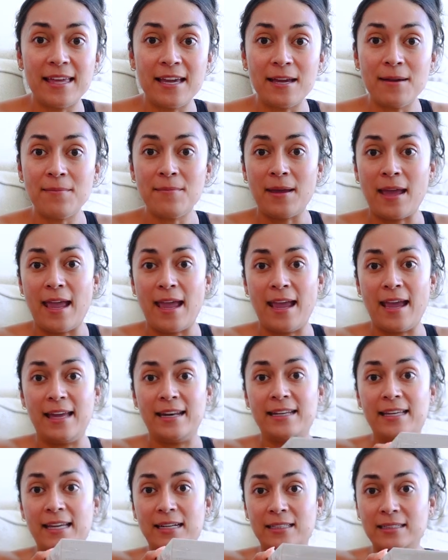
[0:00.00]
them
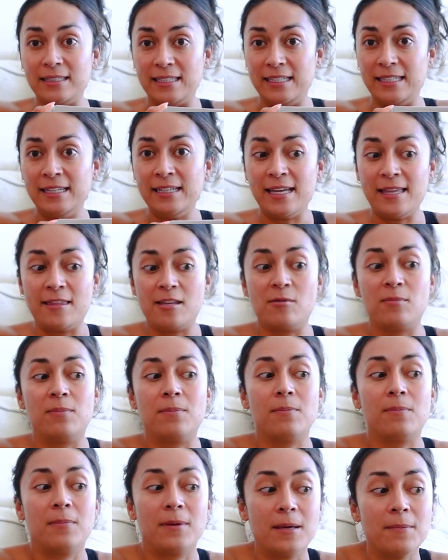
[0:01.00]
and get a lid, and they
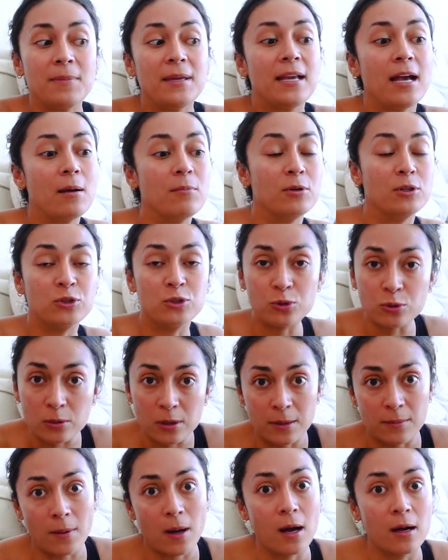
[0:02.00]
can become a
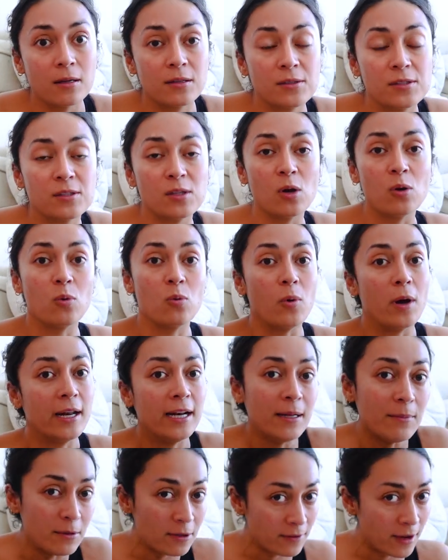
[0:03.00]
jewelry box. So when
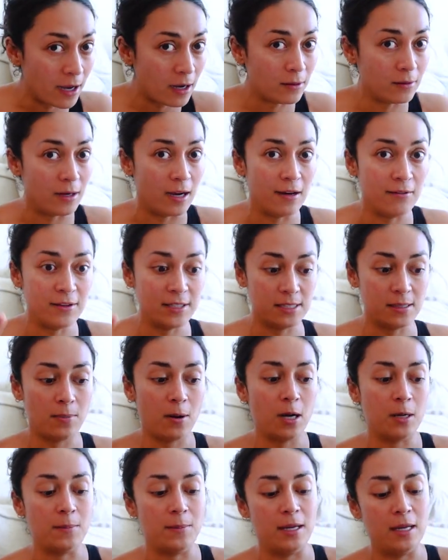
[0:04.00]
I move out of this
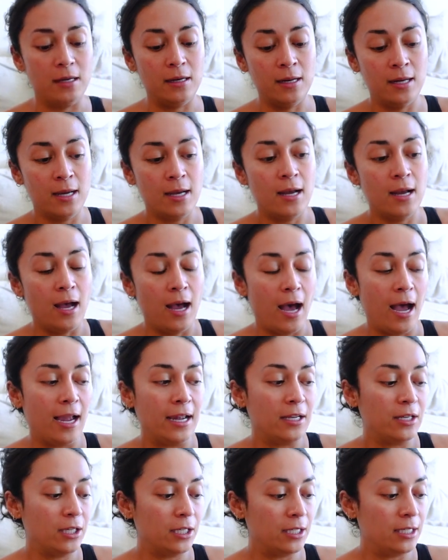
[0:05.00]
apartment,
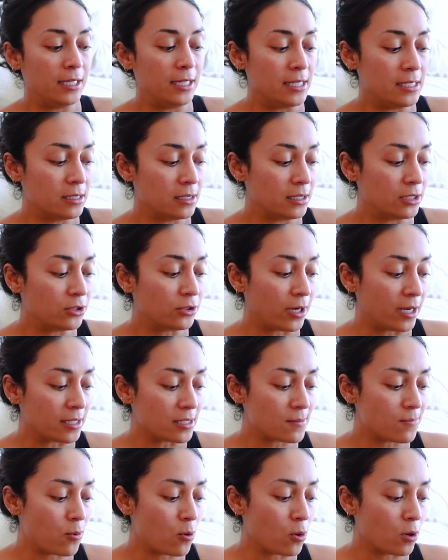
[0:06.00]
I could easily
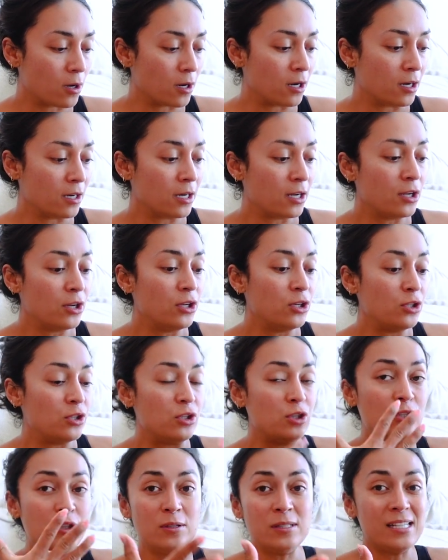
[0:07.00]
transport,
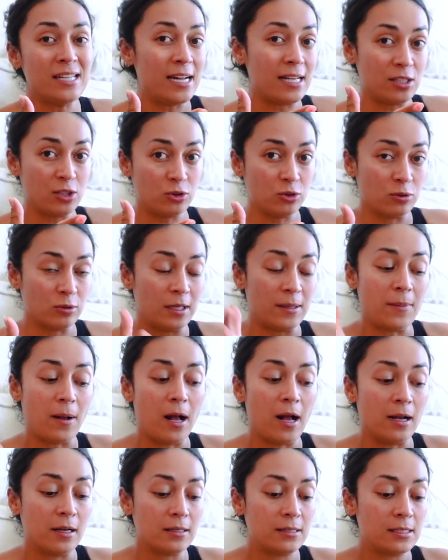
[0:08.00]
use it as a jewelry
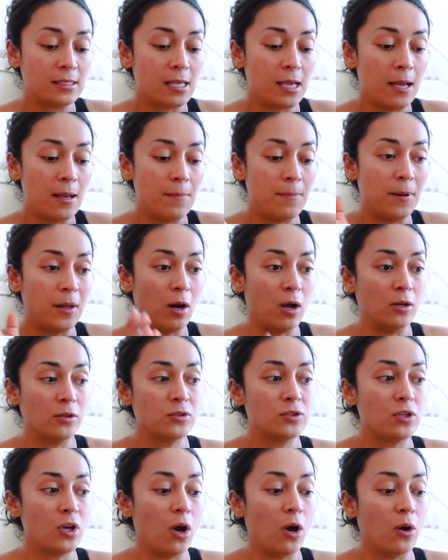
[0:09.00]
box, but
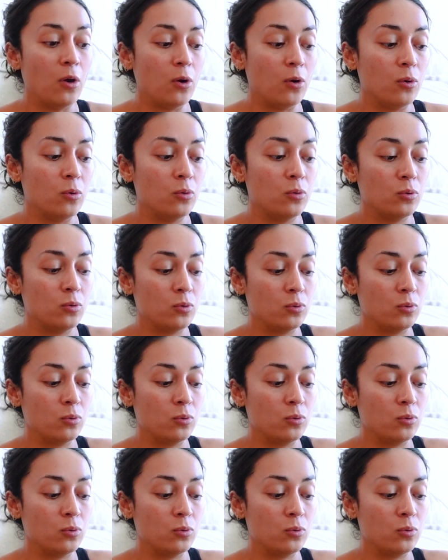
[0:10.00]
also